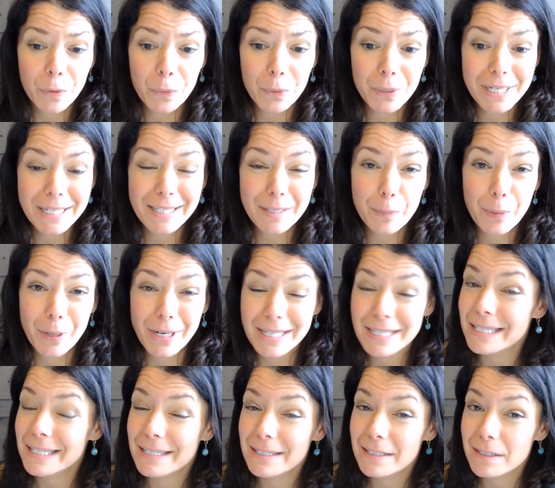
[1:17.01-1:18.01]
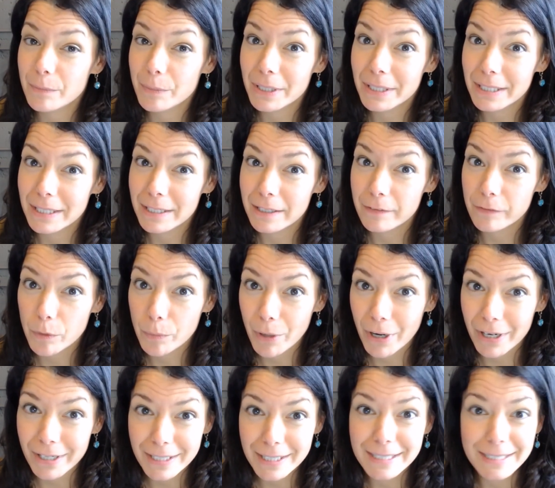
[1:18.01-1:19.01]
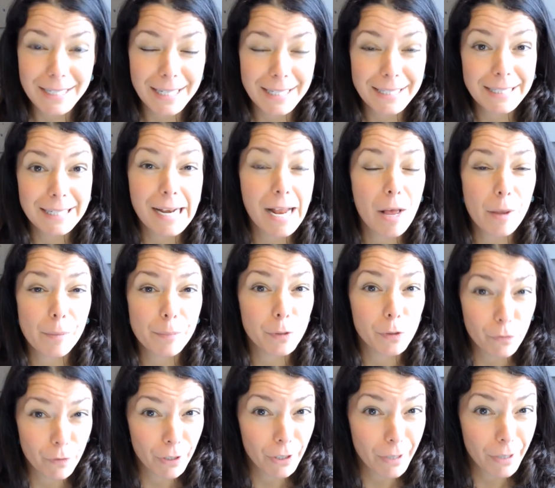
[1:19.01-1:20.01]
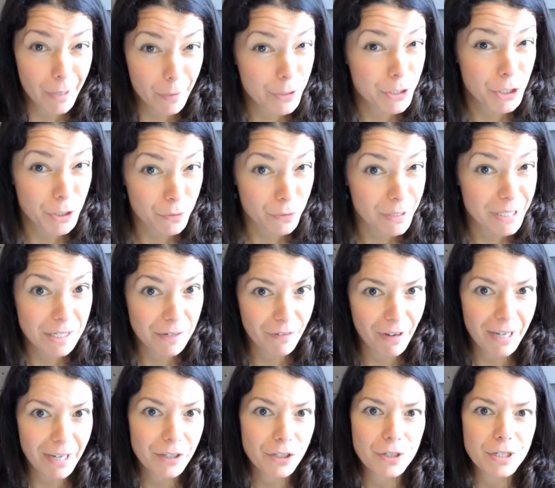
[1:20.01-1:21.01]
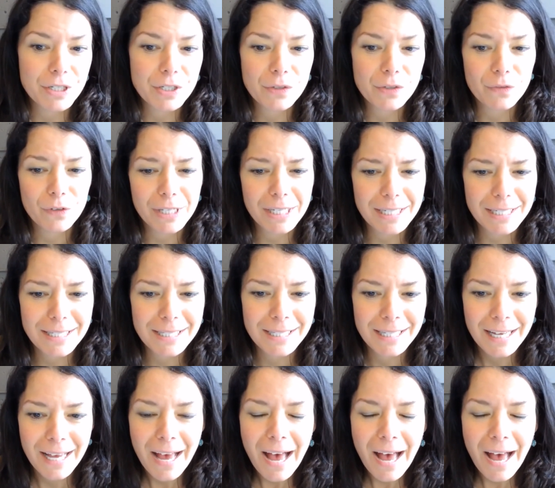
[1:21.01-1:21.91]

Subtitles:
What is the pricing stability of your products? That's going to help you figure out what your risk factor is for these.